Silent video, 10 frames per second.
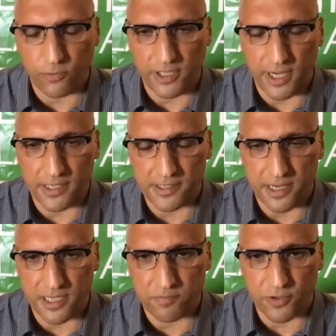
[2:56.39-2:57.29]
when the United
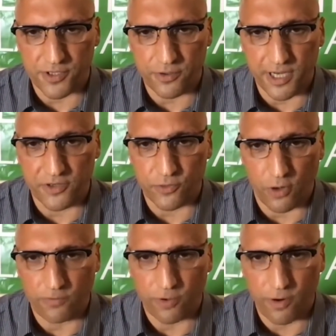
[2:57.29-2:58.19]
States pursued a
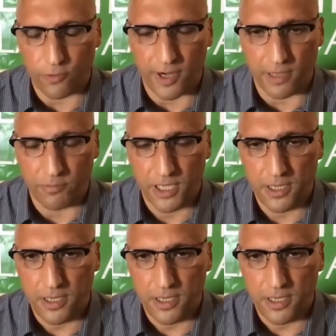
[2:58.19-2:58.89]
drone program